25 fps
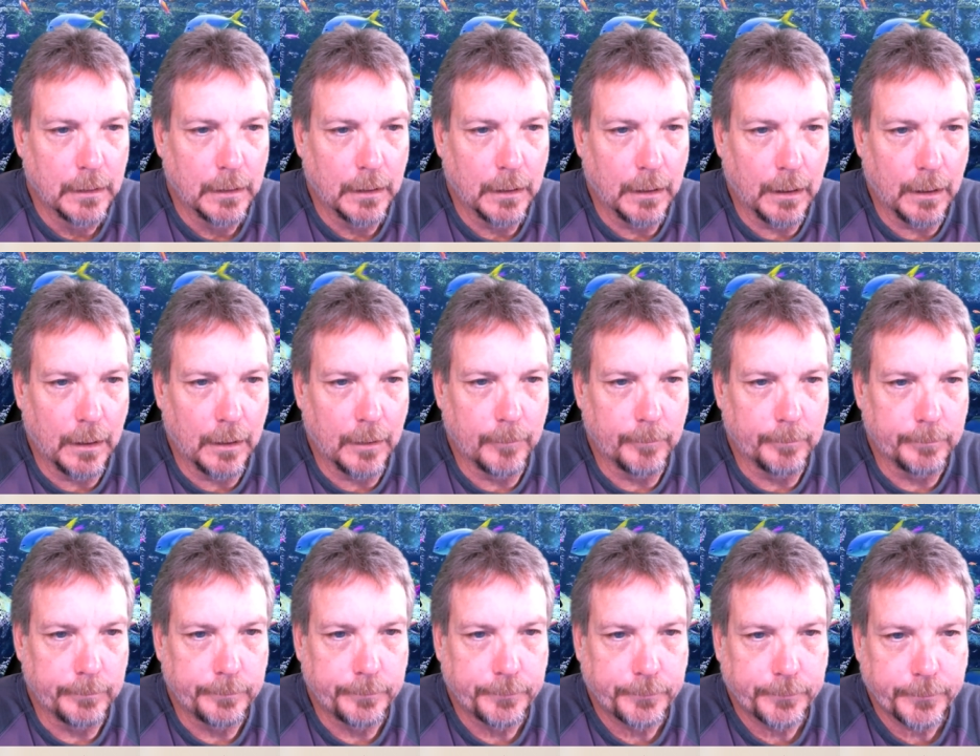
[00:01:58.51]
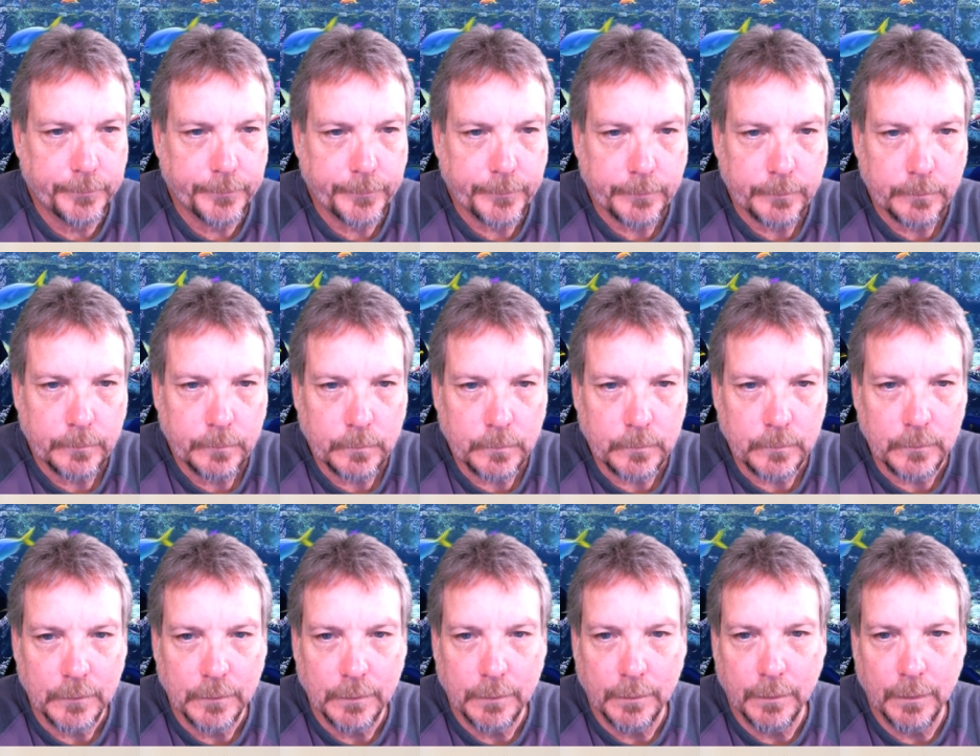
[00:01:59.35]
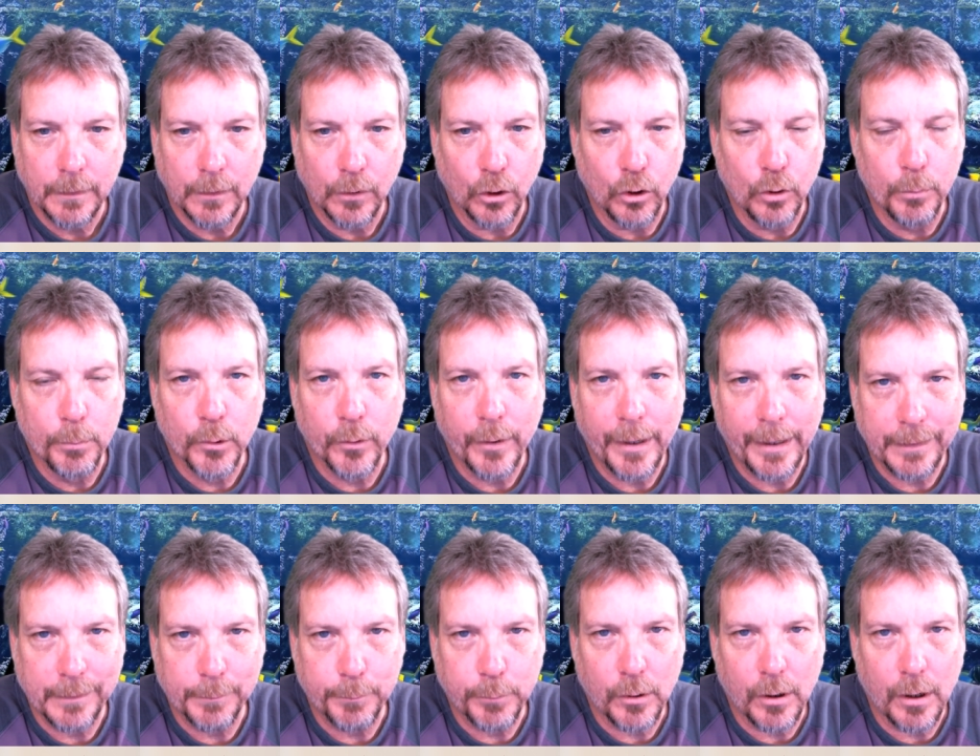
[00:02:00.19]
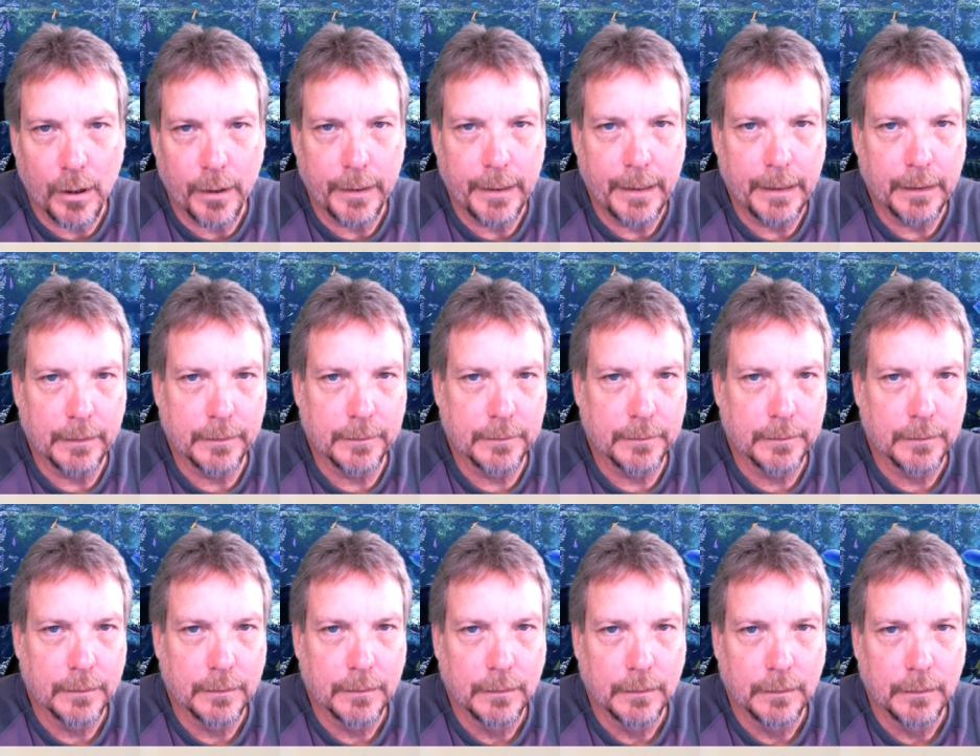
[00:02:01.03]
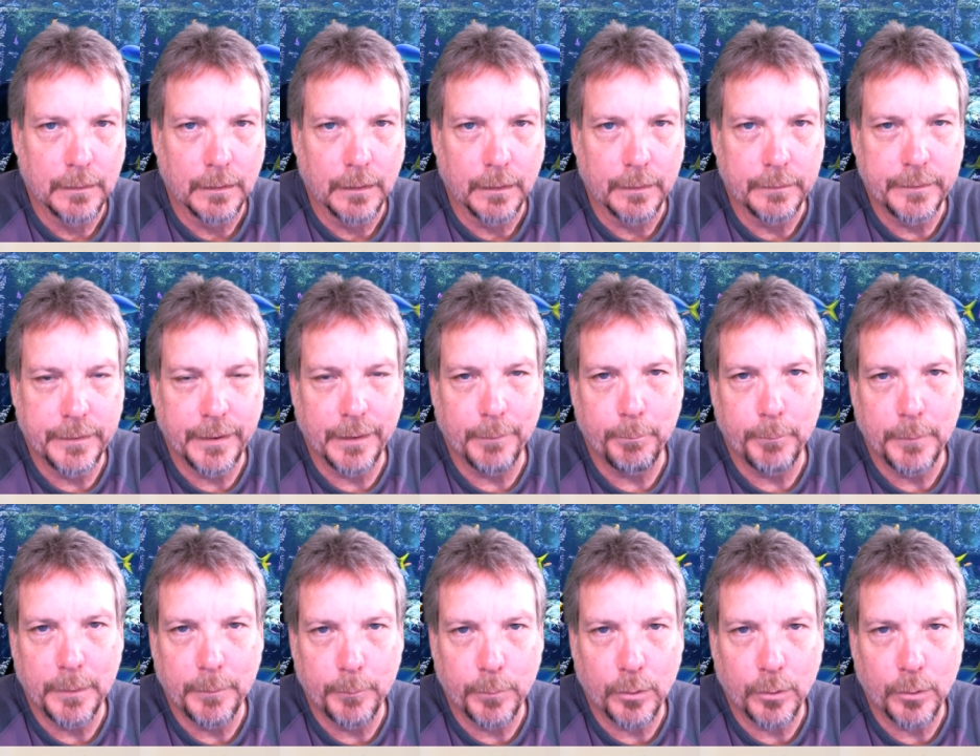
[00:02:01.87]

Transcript: Um, Umarex products, Tippmann